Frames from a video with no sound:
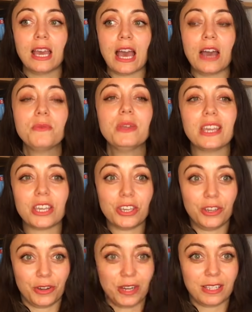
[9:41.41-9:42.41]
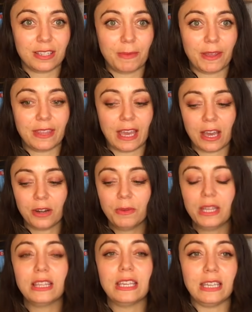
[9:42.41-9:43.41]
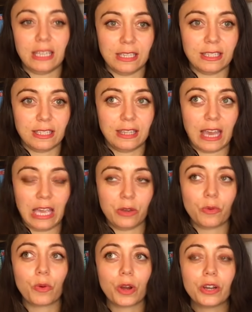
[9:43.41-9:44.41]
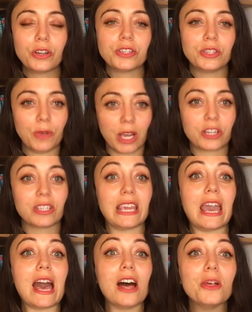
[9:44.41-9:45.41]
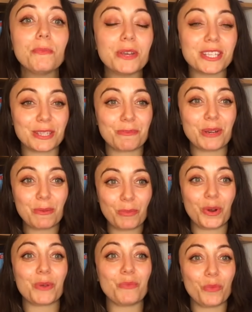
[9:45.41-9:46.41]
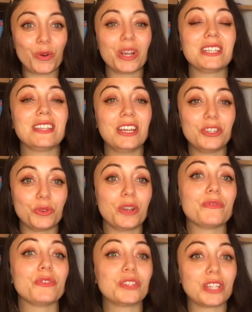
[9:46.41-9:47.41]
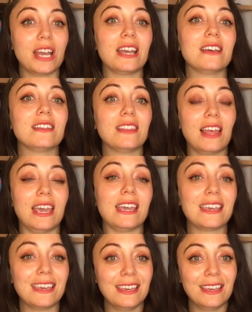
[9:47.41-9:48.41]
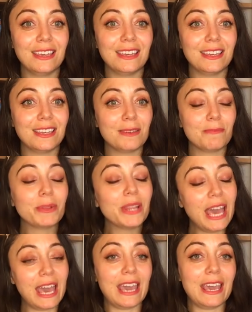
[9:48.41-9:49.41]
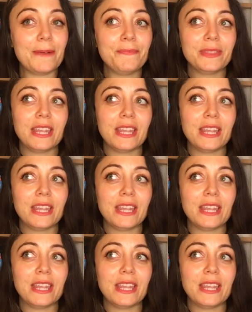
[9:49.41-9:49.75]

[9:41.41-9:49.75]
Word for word: How do we get curious about that? How do we lean into that in order to actually help us springboard more into that joyful, childlike play?